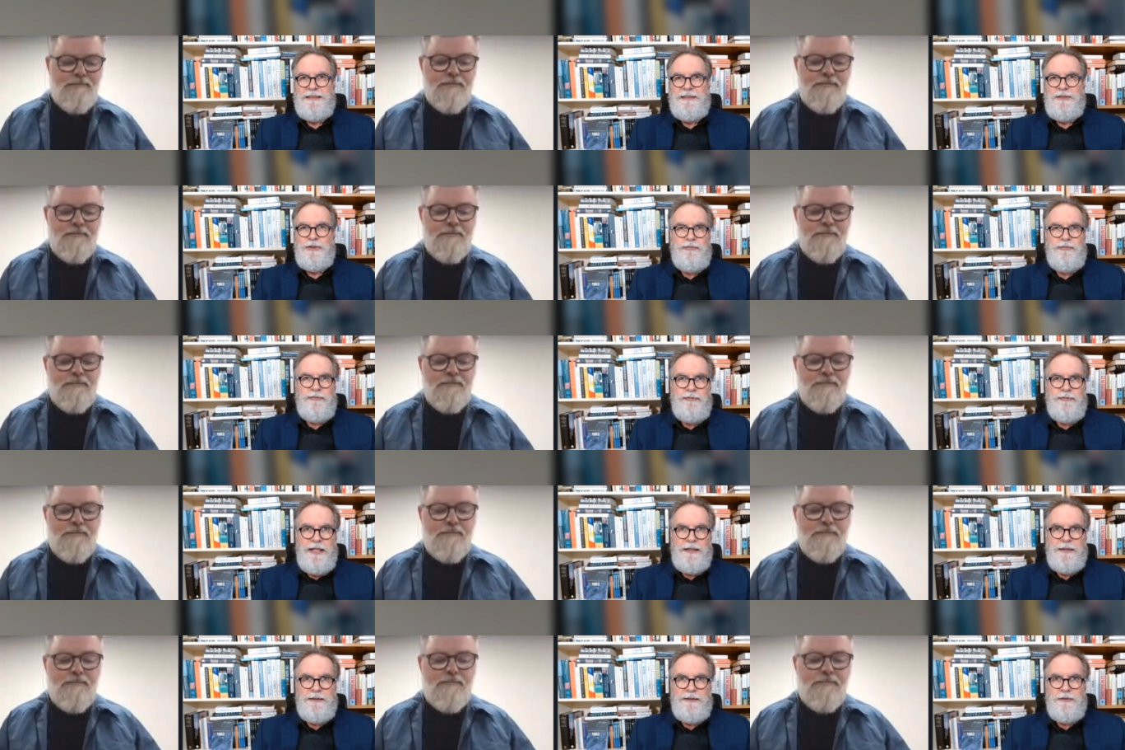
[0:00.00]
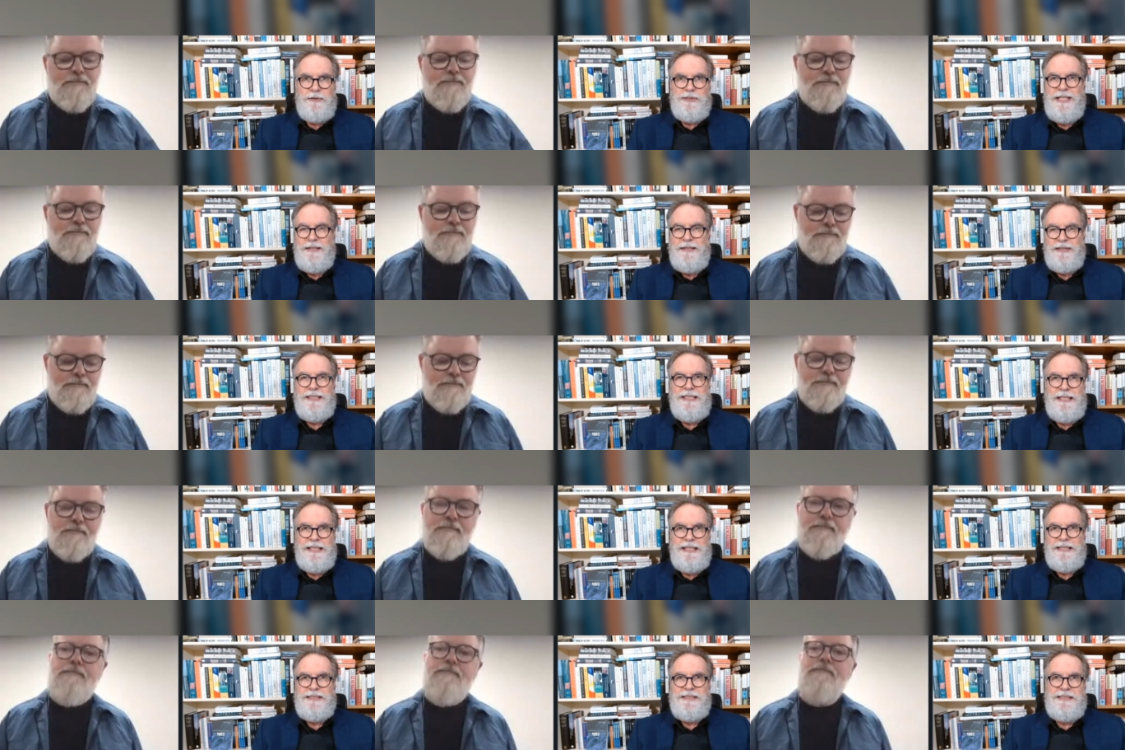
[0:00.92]
Speaker 1: good fun. There were seven
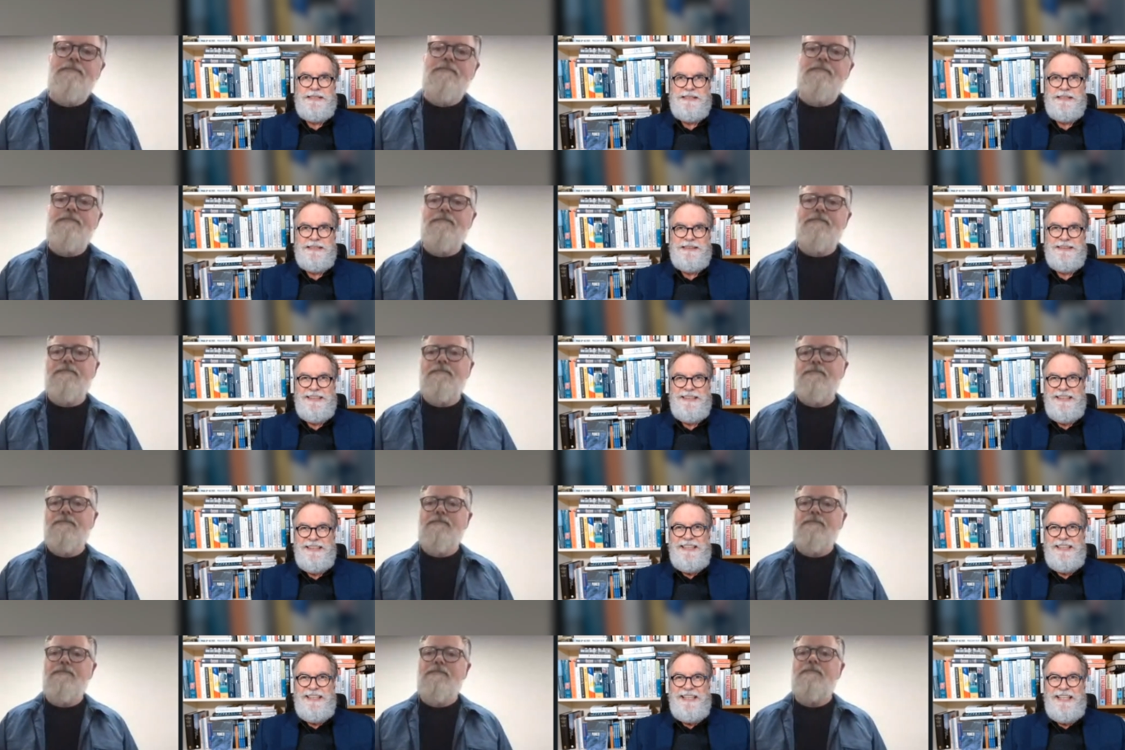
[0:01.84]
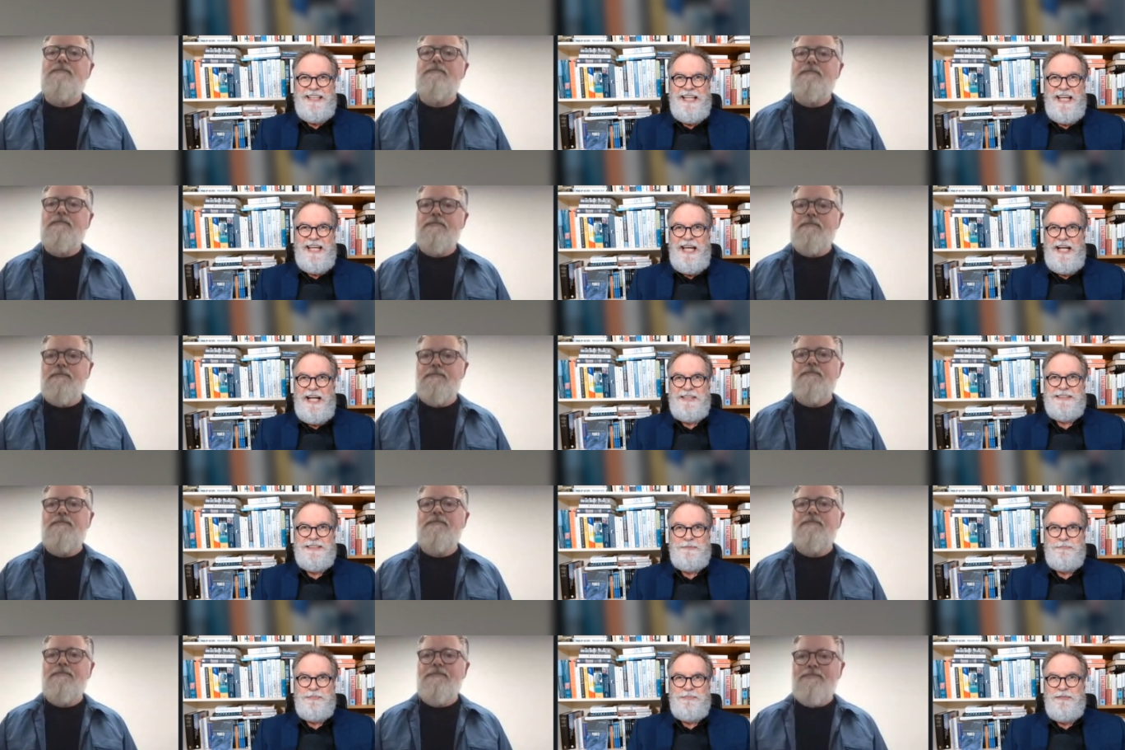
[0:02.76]
kids in a house
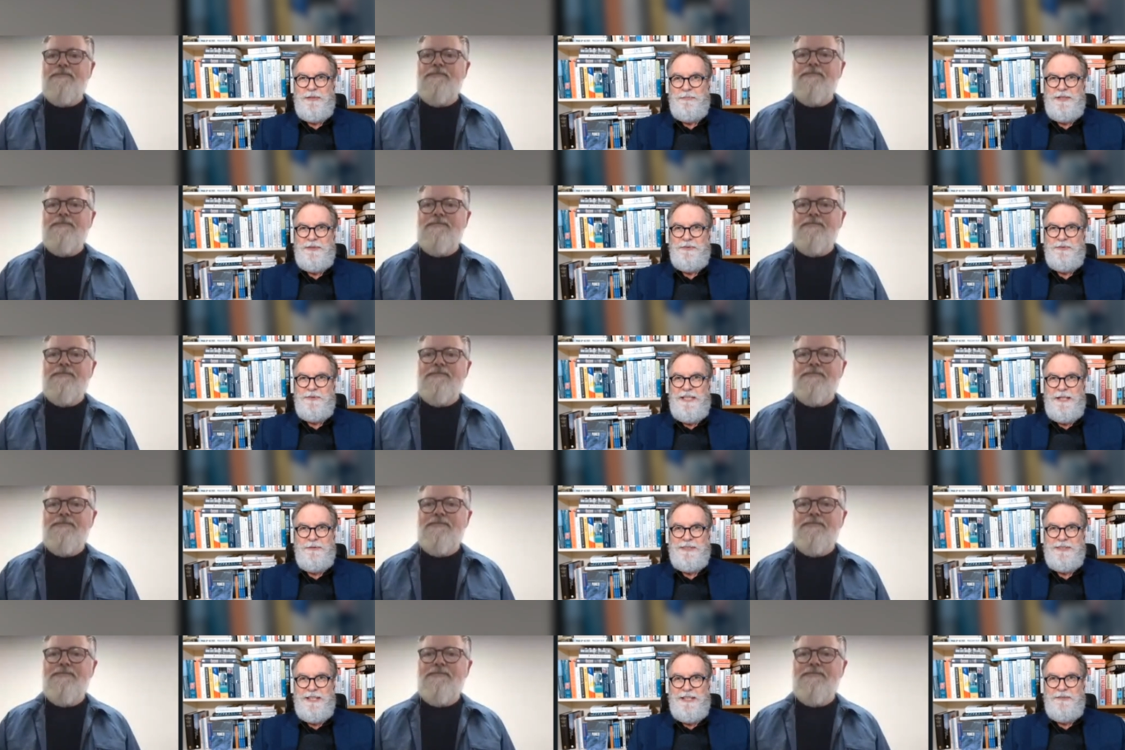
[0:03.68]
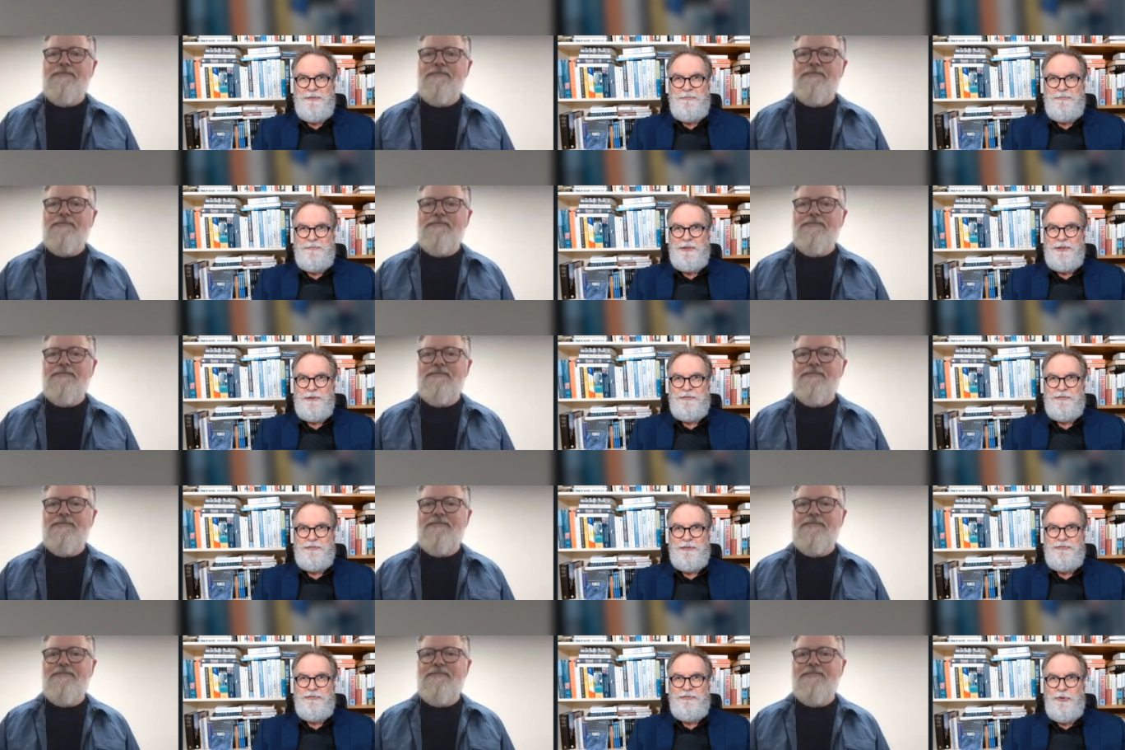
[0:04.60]
that probably really was only built
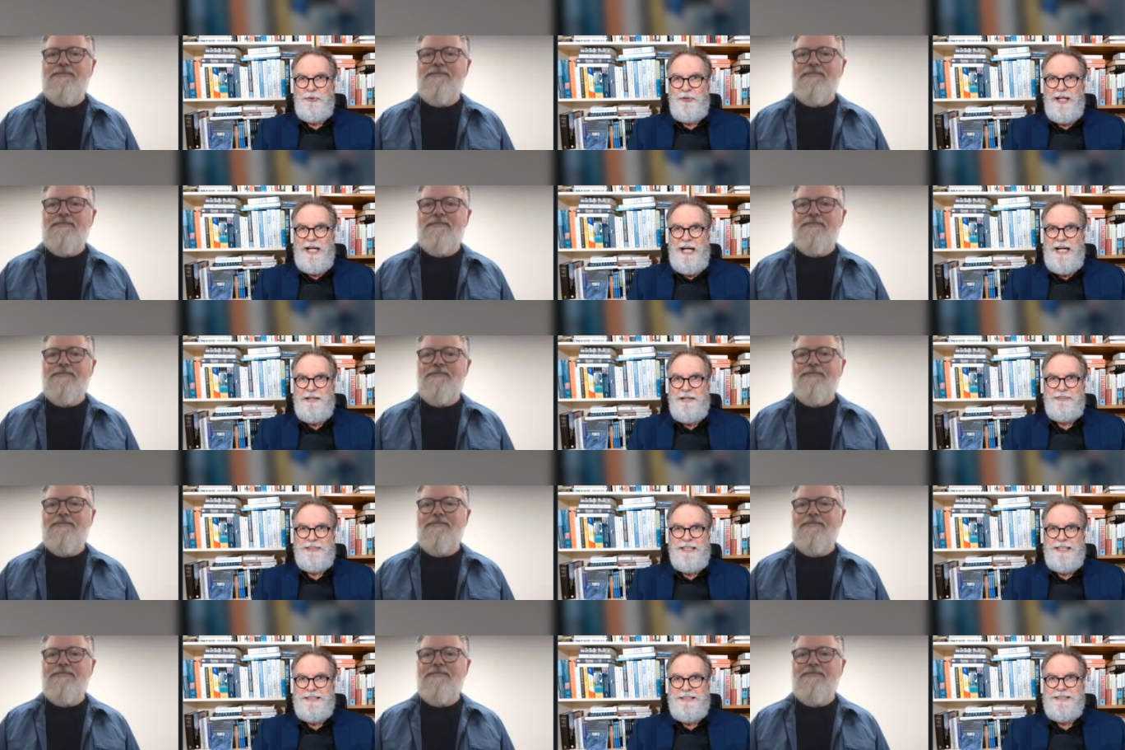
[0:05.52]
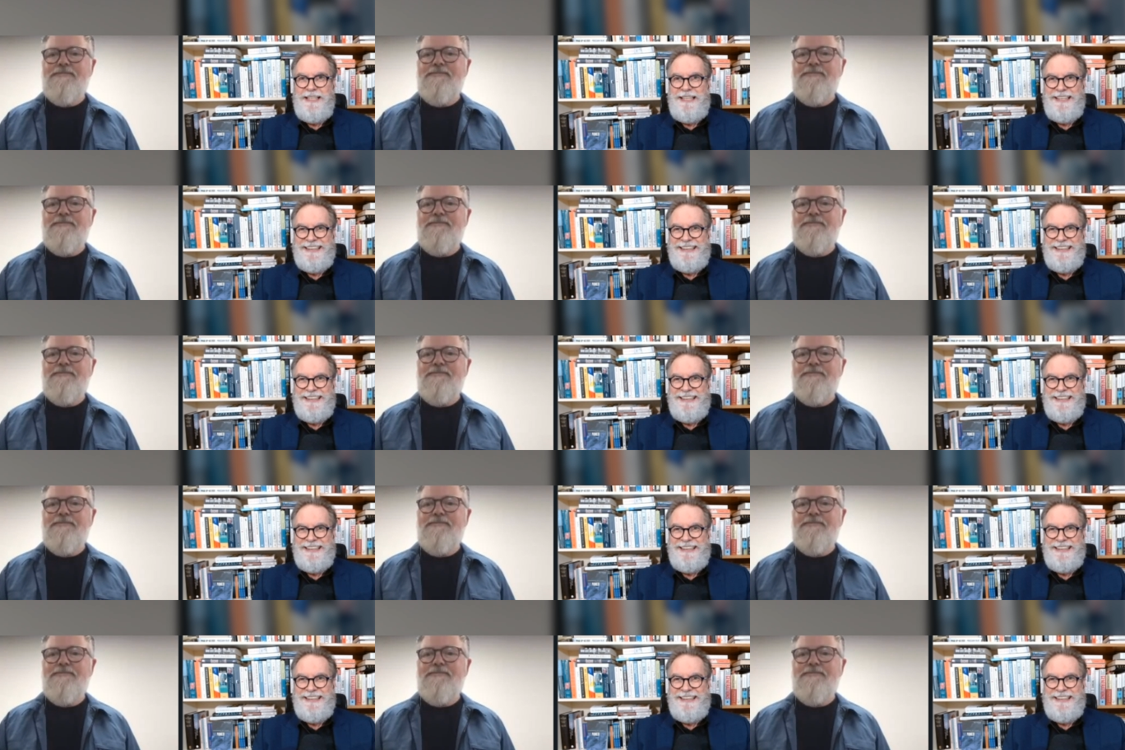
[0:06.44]
for four and a half kids.